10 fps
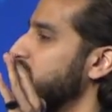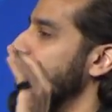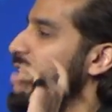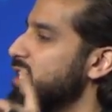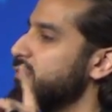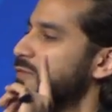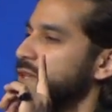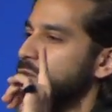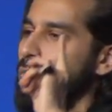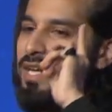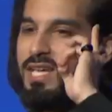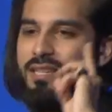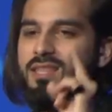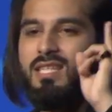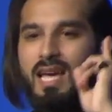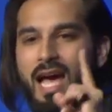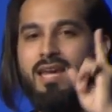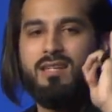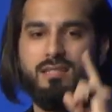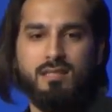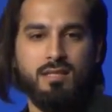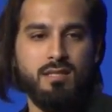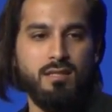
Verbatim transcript: even when in the end